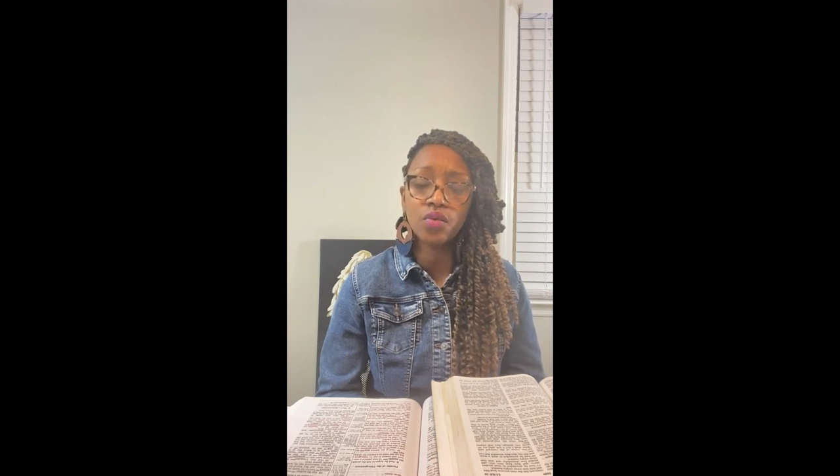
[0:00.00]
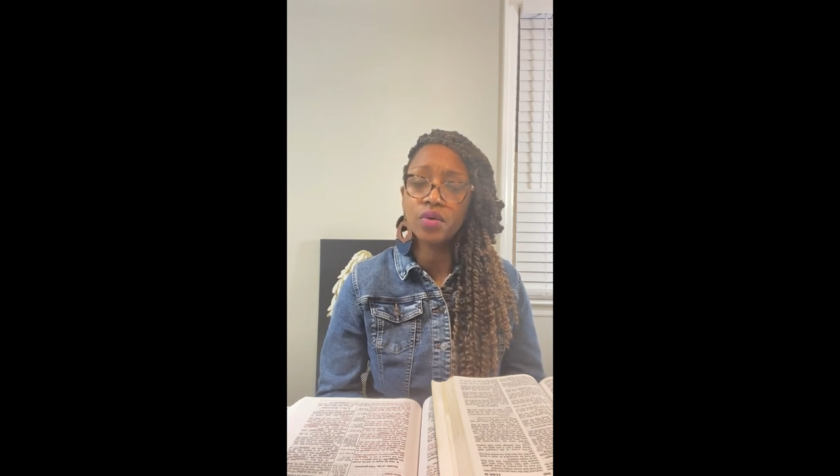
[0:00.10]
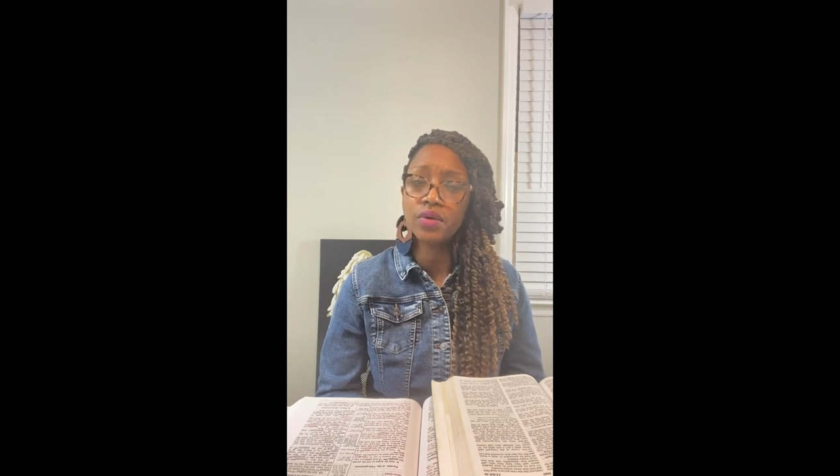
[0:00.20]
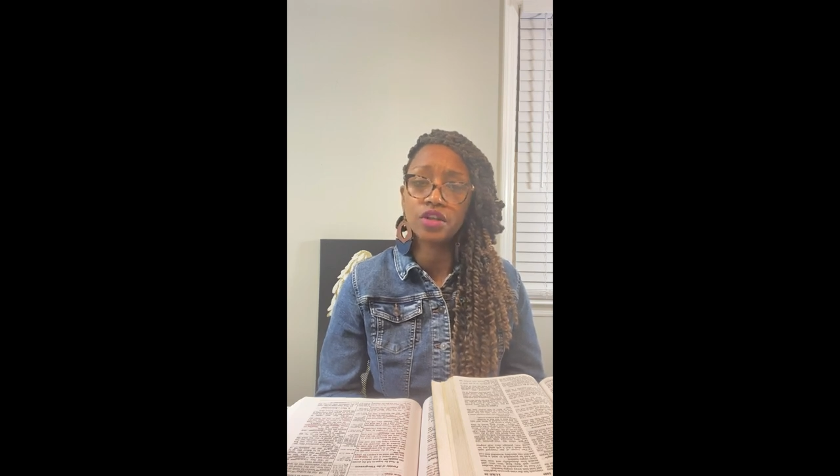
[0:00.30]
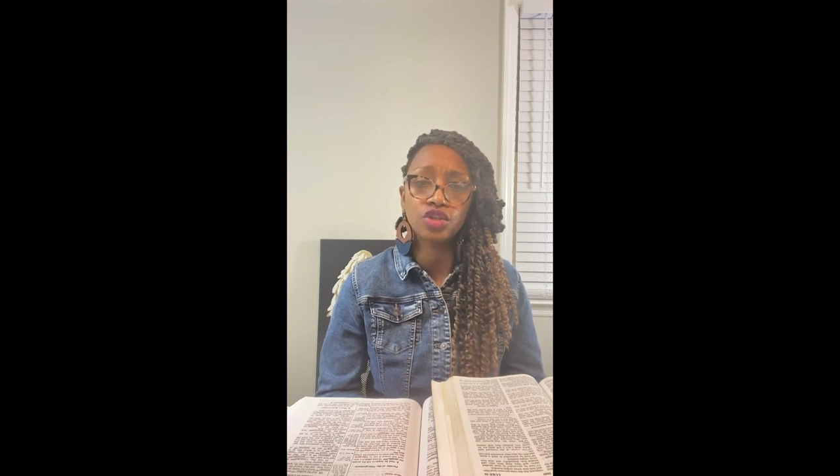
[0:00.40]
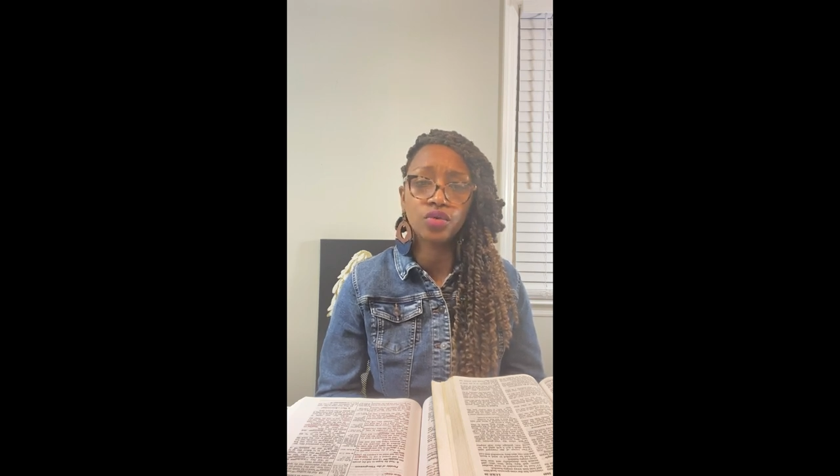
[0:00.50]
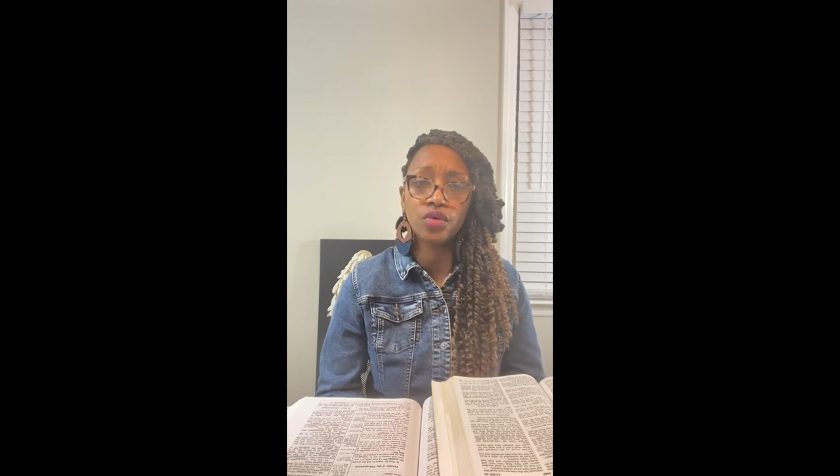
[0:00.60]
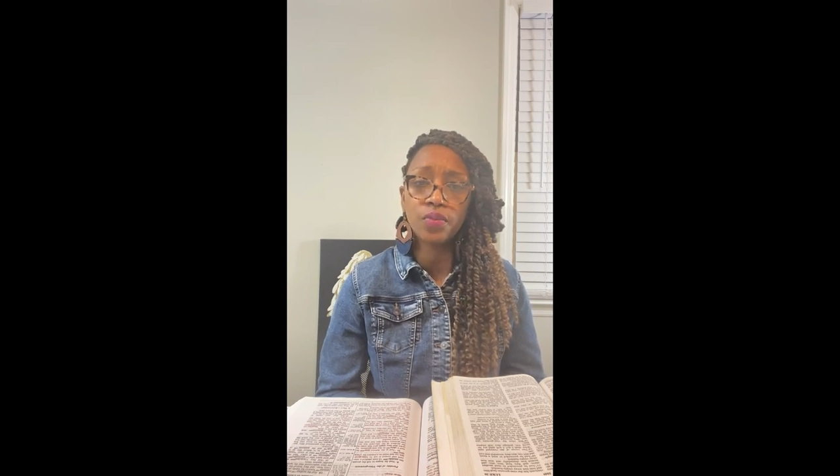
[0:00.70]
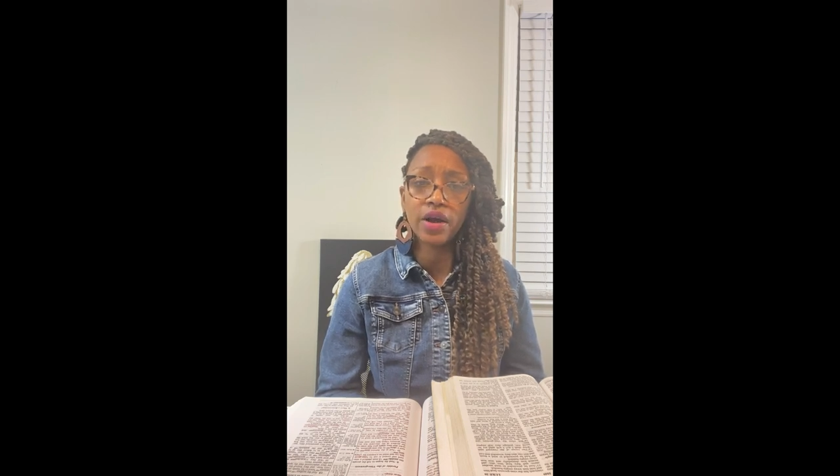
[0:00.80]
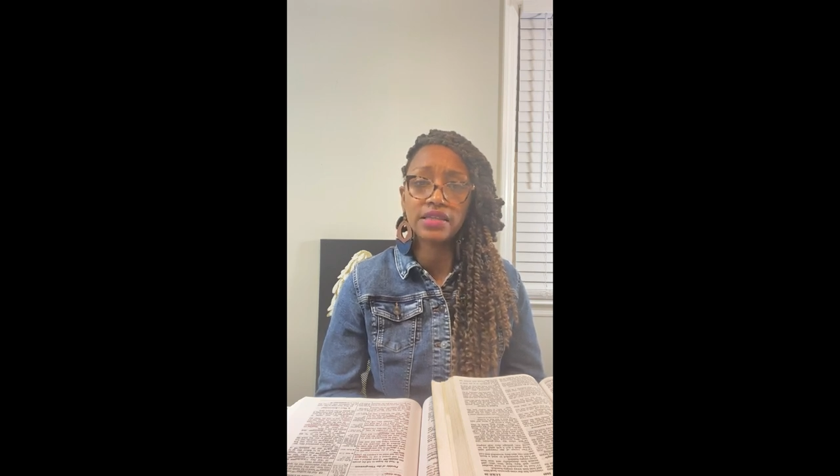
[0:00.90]
we were the
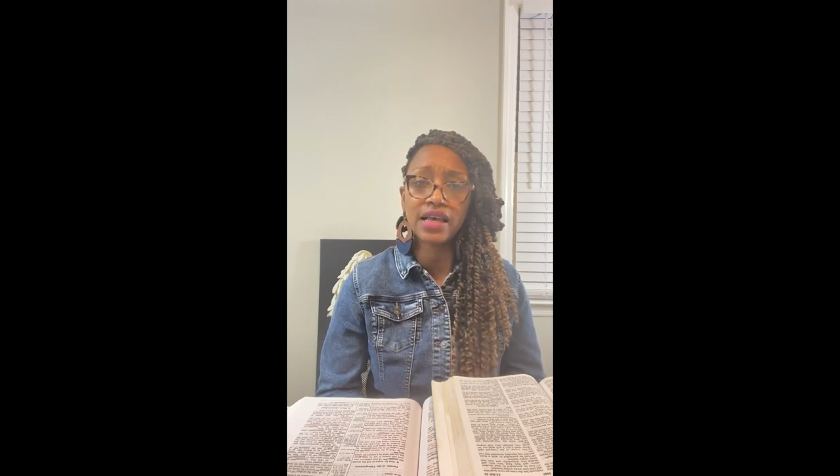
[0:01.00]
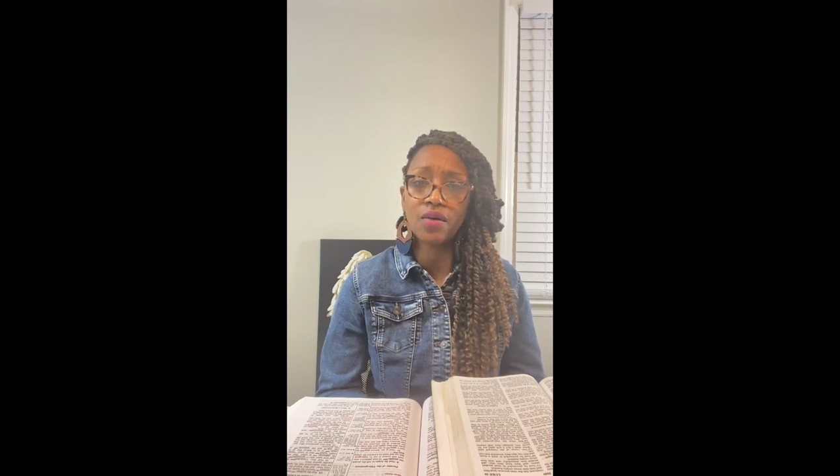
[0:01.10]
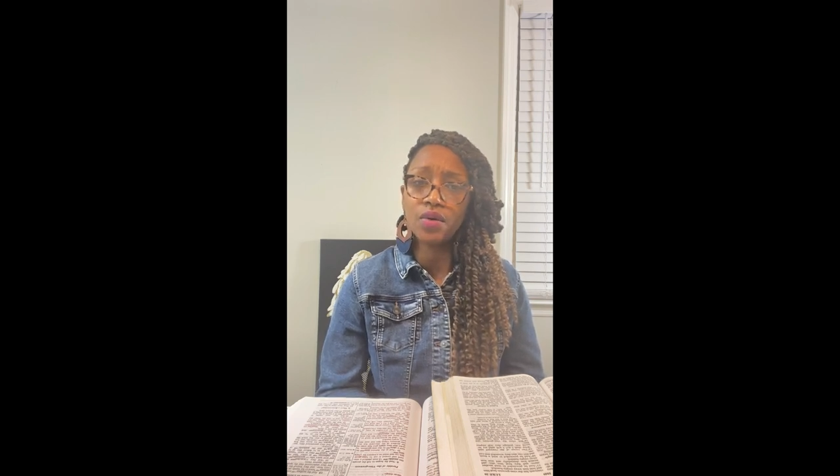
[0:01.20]
truth, praise God.